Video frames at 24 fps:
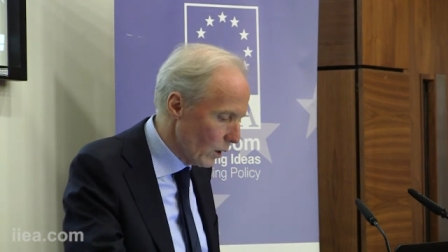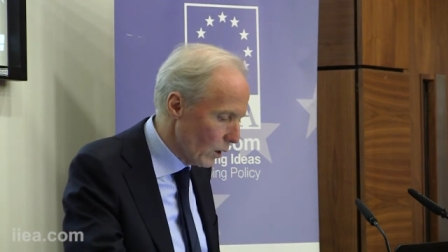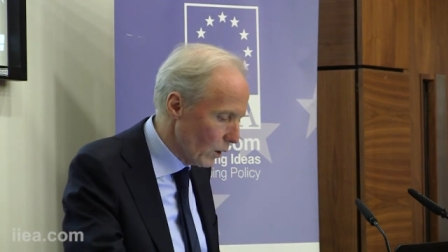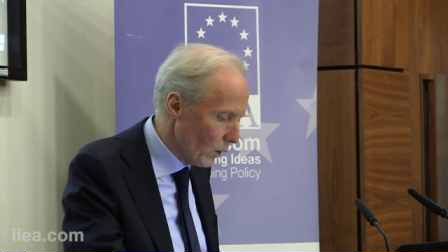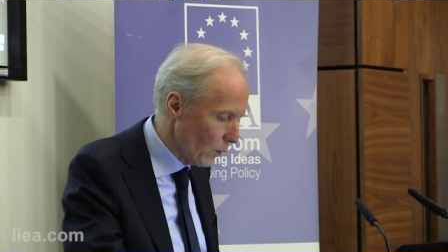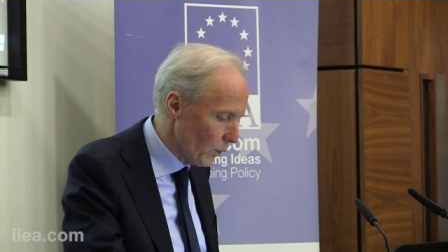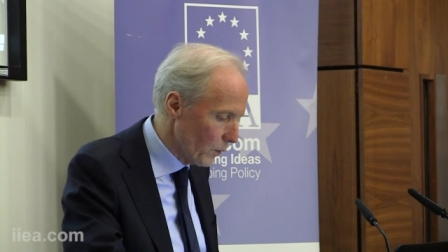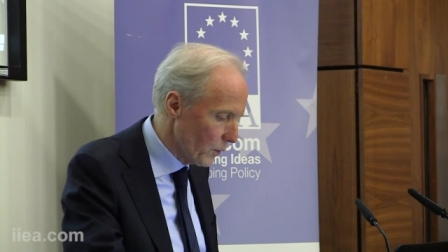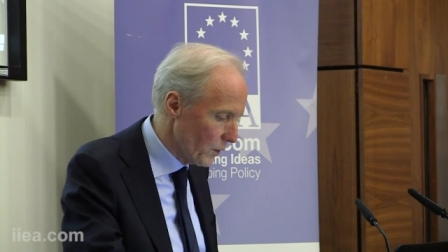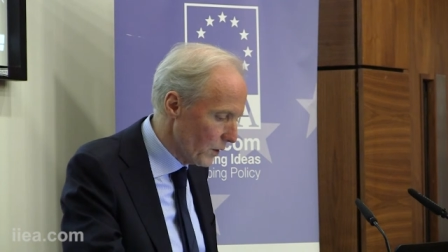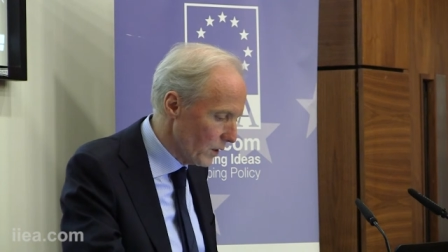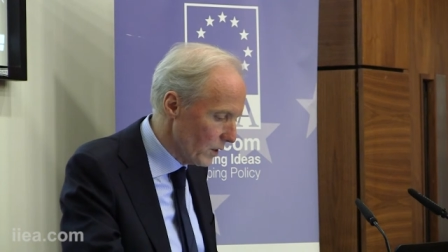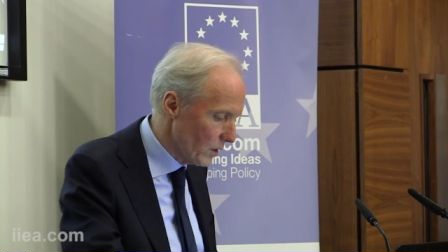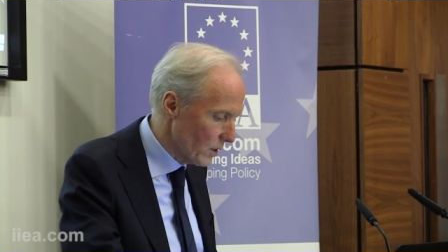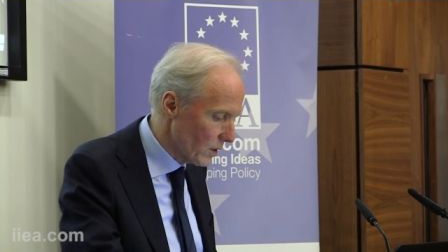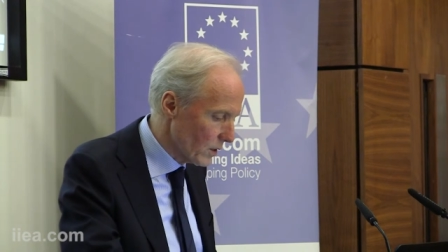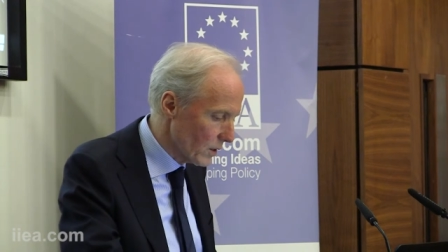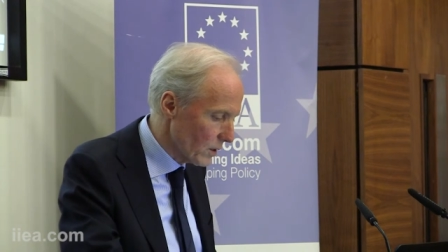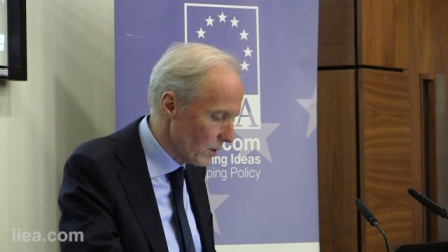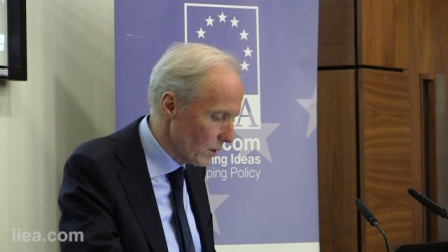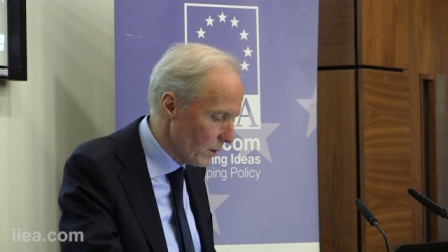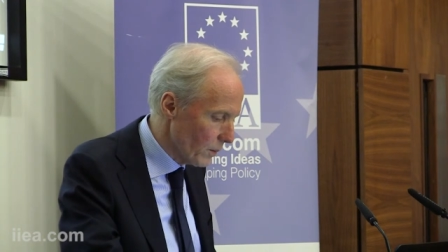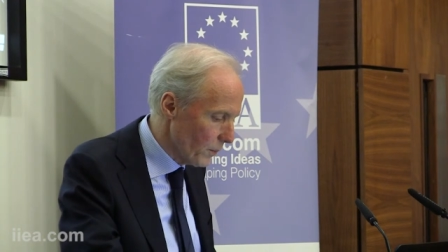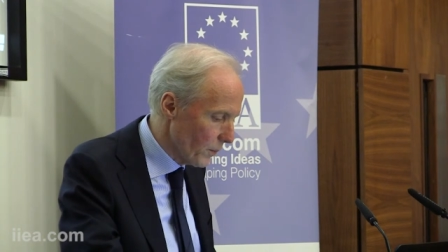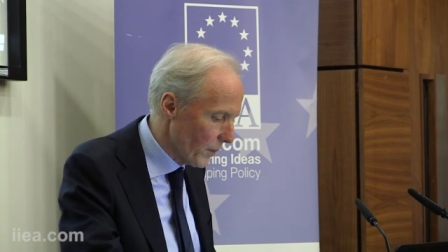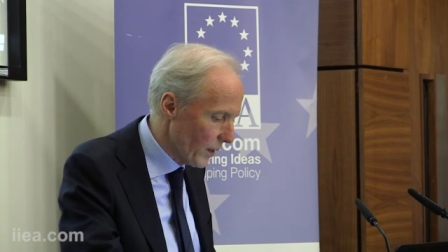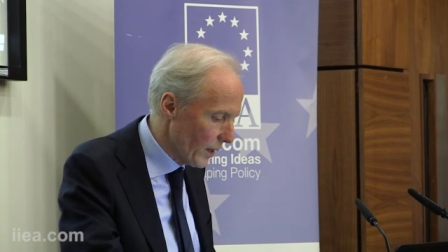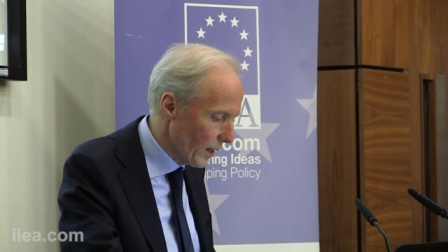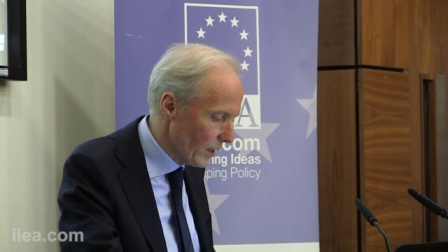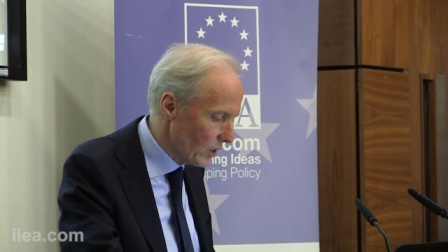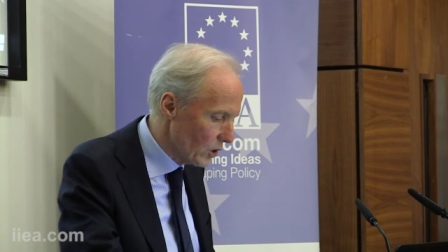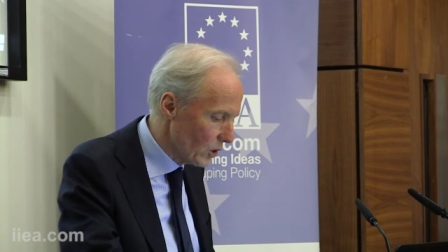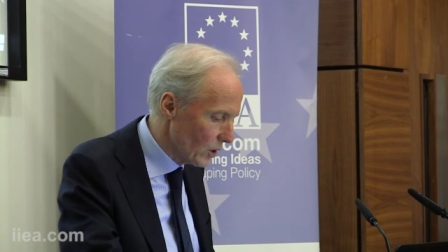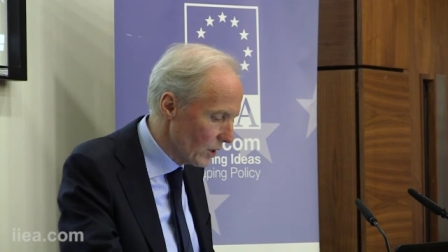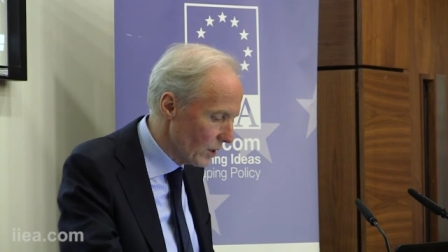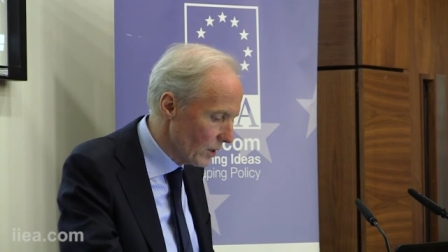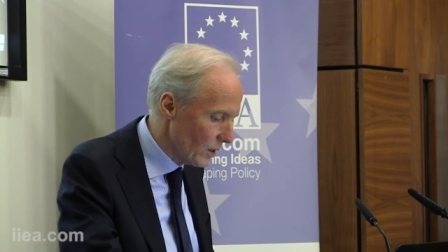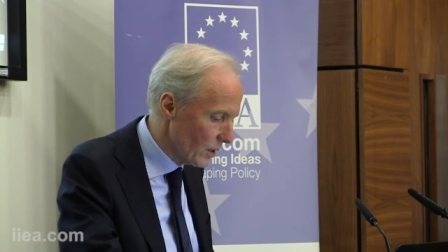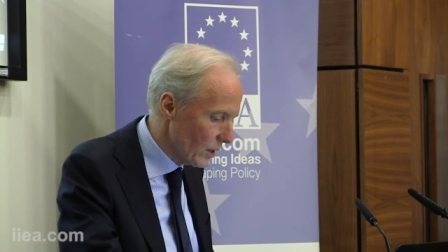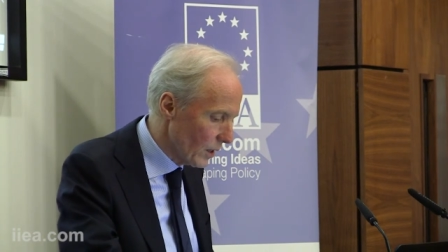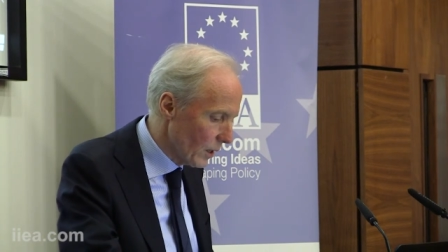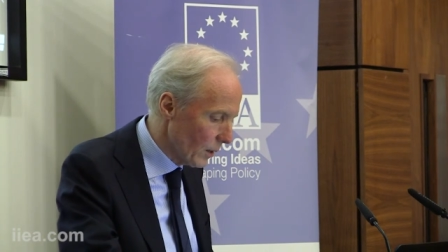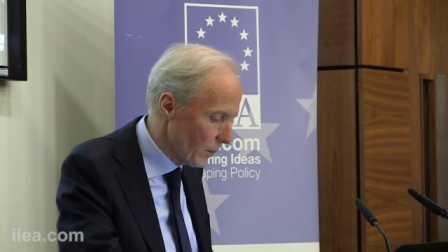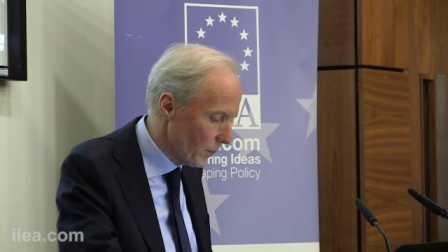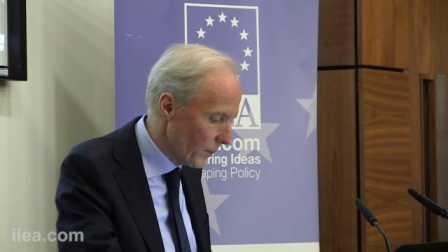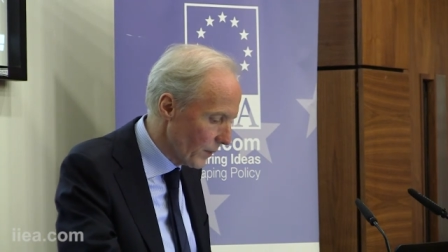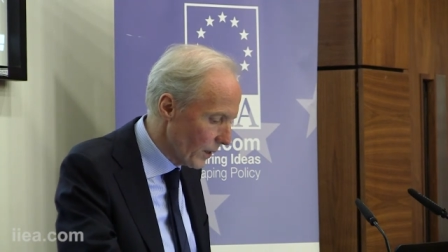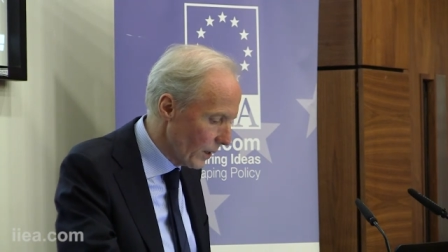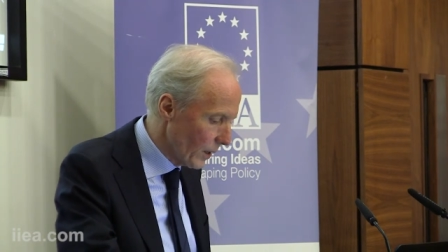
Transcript: of this um, agenda.